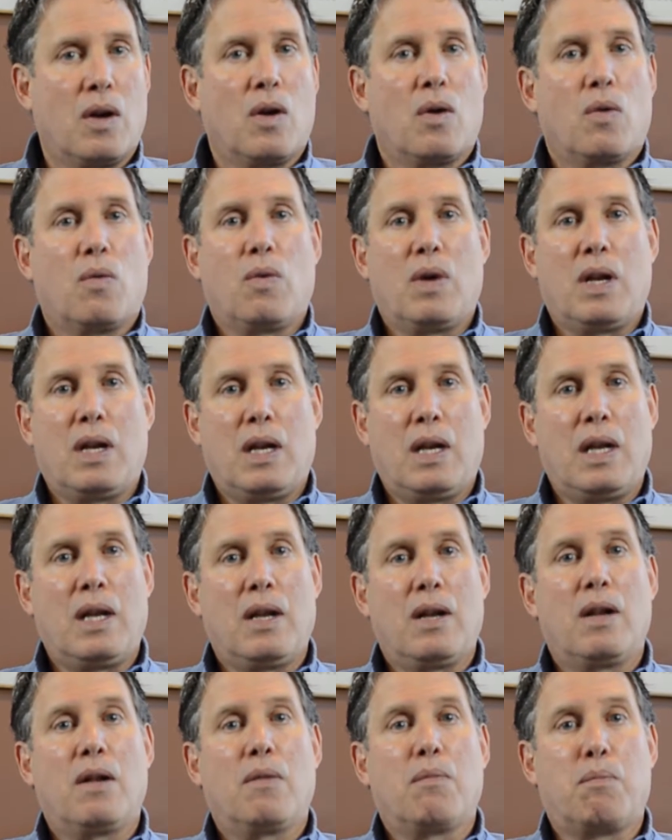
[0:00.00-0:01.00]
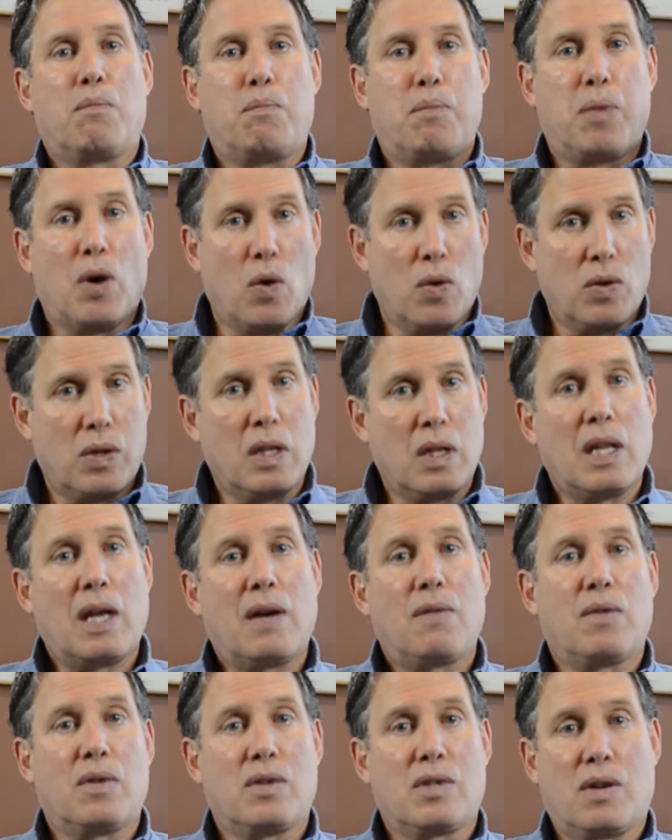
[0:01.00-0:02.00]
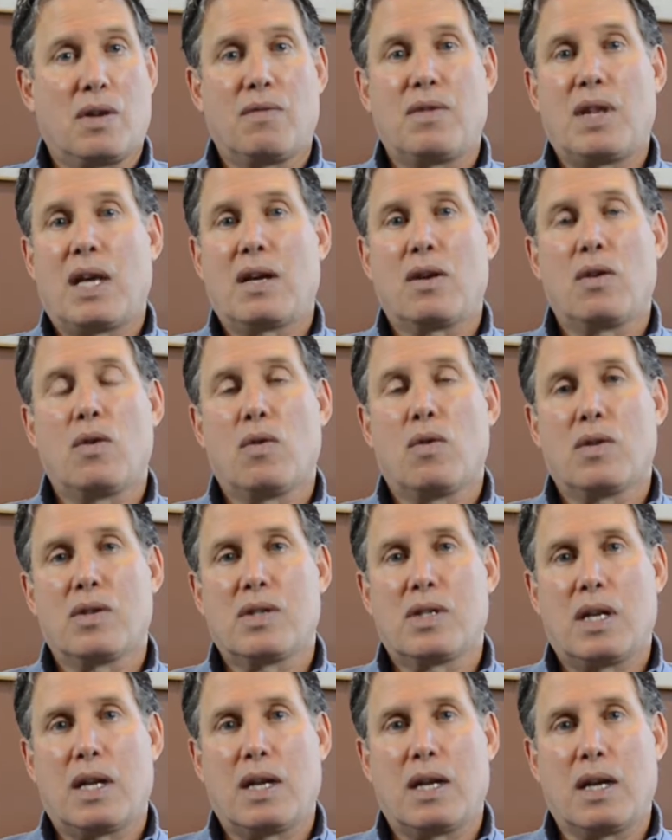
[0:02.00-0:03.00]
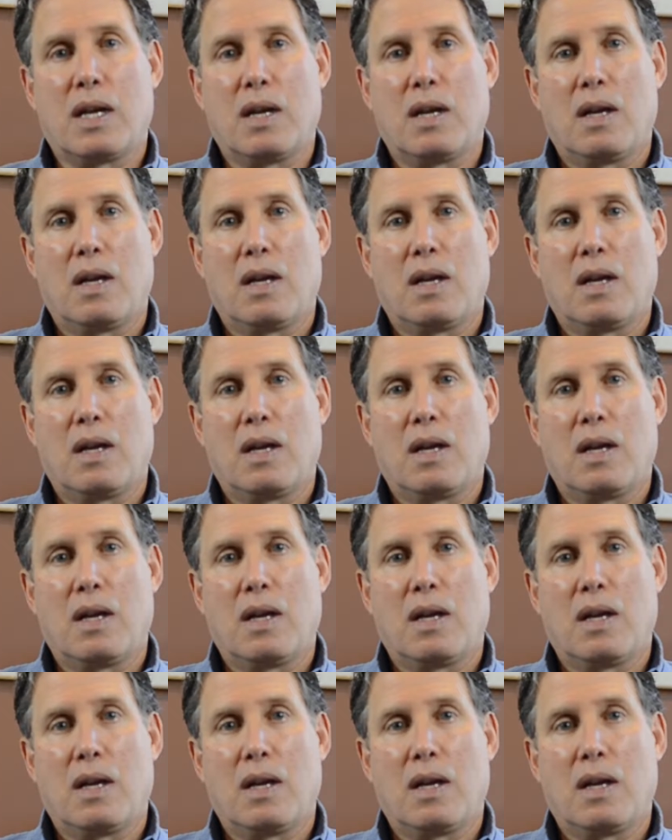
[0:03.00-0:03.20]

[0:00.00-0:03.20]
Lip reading: we need both levels of that goal setting.